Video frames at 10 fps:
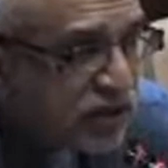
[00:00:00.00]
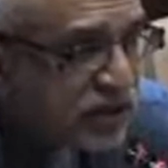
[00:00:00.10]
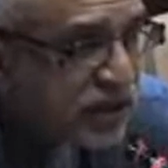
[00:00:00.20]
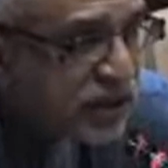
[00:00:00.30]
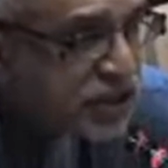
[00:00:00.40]

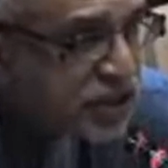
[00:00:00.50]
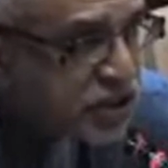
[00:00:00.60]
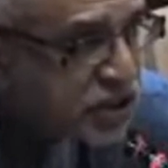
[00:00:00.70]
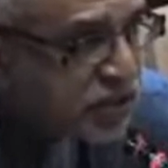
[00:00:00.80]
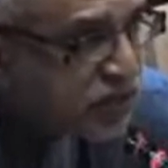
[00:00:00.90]

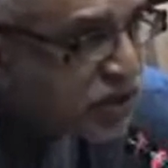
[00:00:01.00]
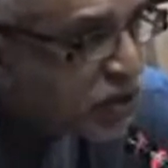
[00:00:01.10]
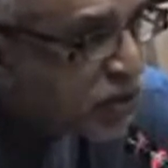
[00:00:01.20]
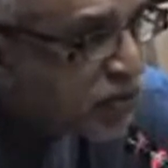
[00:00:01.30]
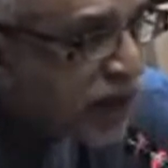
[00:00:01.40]
relationship, whether
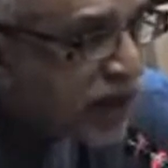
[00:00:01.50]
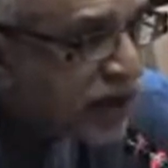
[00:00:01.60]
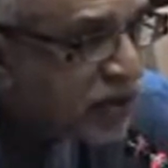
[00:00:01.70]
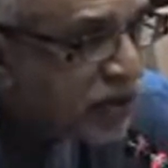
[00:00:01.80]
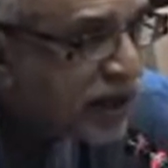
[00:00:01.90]
you apply it
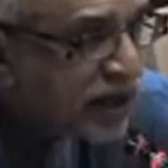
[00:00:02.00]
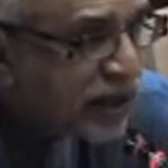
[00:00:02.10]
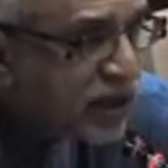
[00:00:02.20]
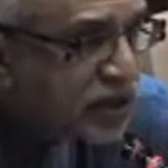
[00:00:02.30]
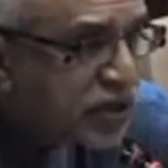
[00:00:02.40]
to
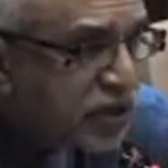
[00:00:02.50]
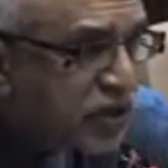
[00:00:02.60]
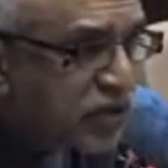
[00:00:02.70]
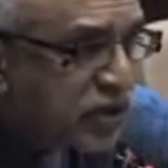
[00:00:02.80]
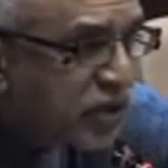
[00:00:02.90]
agriculture or
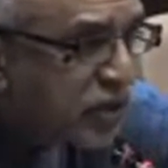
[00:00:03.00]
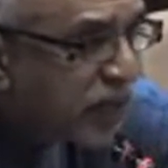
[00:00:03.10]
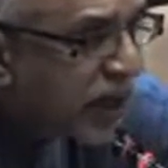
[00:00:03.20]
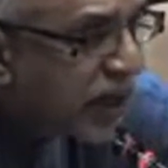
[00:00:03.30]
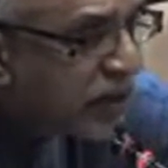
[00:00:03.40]
whether you
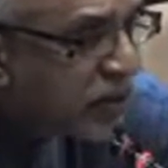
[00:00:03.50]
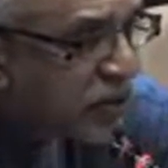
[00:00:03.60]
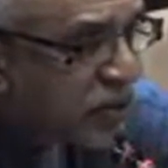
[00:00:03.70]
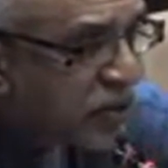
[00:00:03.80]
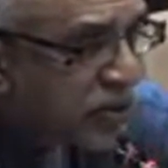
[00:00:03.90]
apply it
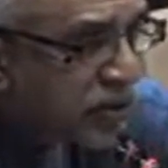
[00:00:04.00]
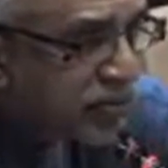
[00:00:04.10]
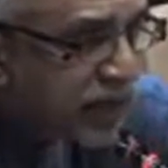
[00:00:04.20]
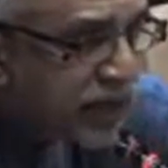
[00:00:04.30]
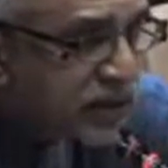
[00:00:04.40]
to
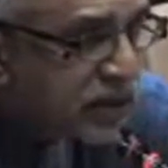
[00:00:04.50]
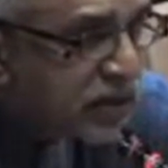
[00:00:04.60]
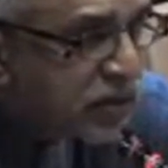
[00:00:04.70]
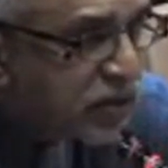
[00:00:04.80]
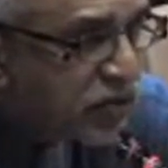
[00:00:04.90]

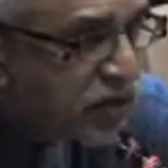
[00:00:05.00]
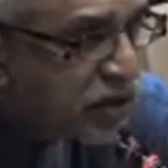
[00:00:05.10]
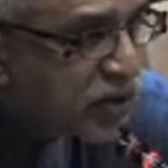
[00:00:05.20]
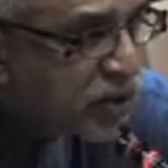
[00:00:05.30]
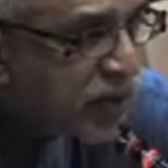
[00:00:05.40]
medicine or whether
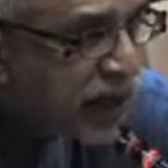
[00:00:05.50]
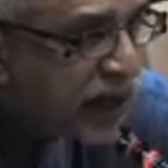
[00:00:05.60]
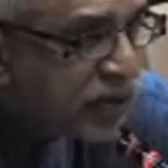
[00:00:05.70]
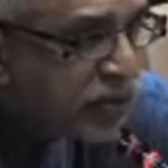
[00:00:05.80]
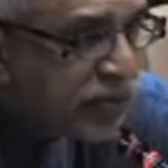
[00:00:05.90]
you apply
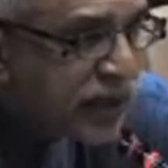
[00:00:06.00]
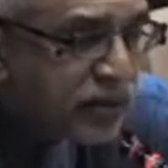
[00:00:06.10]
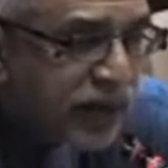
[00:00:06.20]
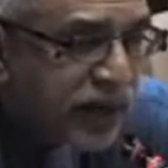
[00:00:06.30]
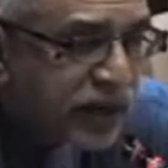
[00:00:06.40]
it to
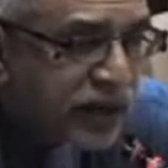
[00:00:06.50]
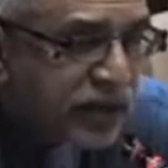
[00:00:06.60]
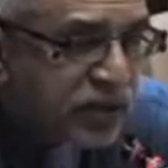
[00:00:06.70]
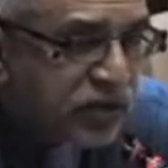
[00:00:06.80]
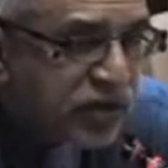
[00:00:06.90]

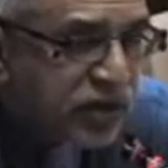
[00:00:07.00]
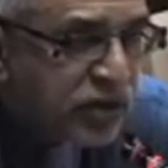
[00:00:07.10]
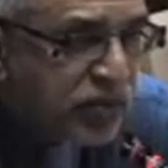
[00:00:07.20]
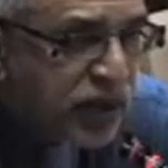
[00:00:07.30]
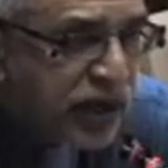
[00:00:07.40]
mathematics or whether you
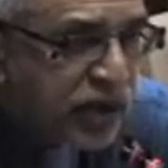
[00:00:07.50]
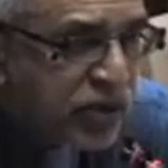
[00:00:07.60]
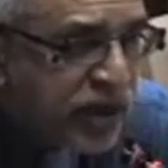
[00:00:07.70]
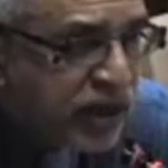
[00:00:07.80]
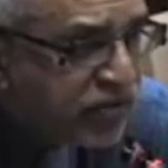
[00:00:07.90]
apply it to
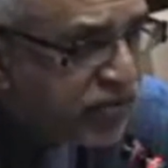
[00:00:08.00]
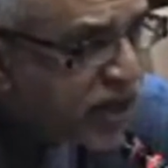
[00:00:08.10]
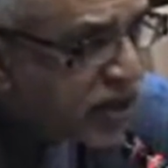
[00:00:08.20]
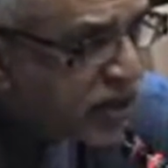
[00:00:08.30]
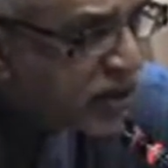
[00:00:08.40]
any
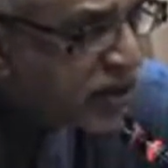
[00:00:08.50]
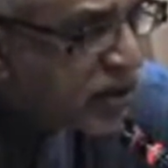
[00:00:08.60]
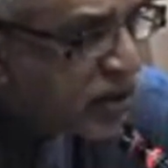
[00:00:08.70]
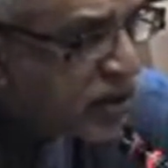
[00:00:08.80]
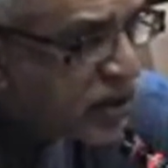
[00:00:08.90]
field,
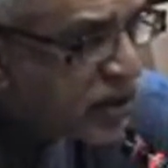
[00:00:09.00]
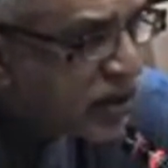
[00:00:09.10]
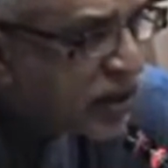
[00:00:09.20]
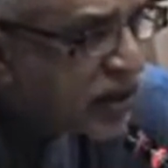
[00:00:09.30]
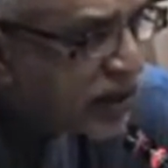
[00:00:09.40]

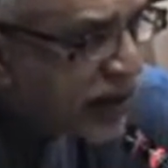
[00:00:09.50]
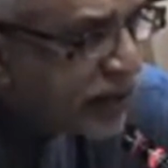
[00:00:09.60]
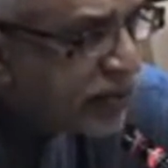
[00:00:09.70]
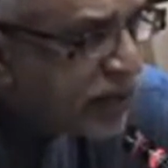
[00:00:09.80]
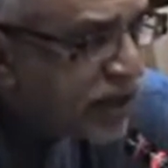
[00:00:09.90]
that I
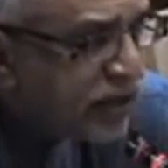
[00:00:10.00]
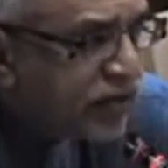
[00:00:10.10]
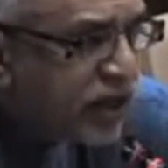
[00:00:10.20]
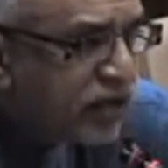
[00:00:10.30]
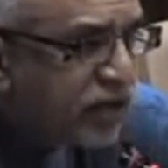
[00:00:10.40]
believe
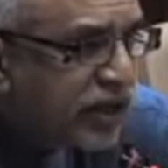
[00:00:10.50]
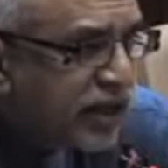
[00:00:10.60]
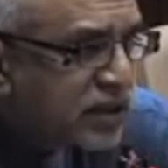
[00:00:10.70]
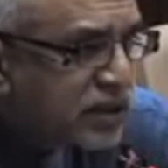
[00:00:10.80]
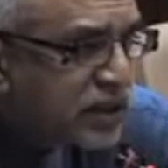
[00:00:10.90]
that we
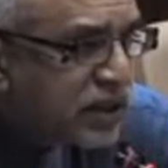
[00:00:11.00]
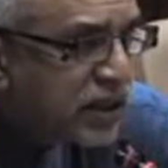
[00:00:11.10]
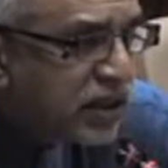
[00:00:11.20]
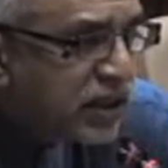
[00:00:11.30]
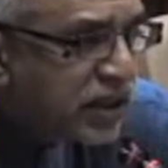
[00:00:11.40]
can
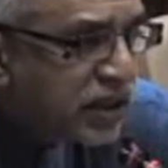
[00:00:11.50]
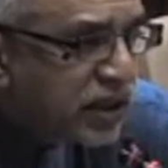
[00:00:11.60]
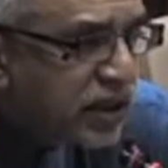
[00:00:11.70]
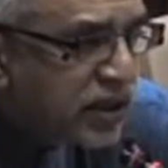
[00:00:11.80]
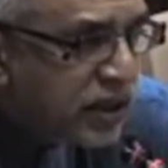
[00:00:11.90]
see
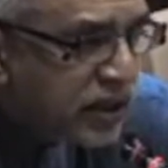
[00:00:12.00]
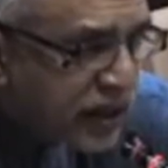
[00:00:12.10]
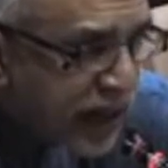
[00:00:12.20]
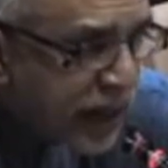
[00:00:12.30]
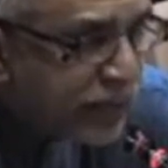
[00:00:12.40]

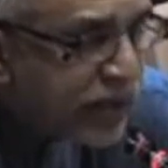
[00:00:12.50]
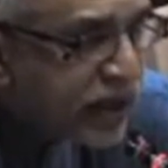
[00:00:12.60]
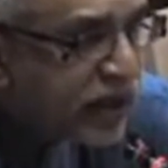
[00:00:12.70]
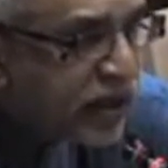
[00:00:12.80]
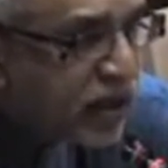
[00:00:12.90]

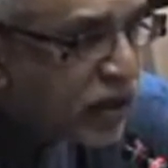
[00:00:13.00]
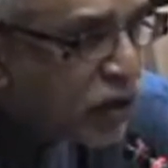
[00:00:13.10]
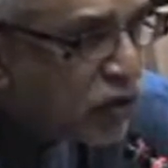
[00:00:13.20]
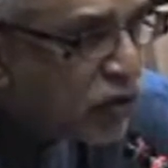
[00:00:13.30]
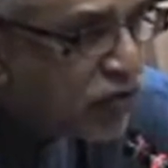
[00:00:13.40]
happening a
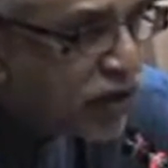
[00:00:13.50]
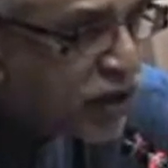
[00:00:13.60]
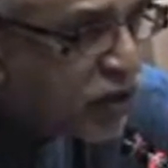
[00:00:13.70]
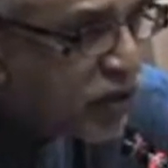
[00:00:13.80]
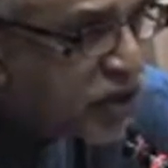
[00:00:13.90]
lot of
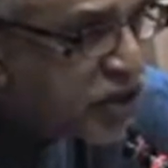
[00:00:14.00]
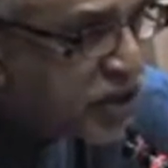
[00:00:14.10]
innovation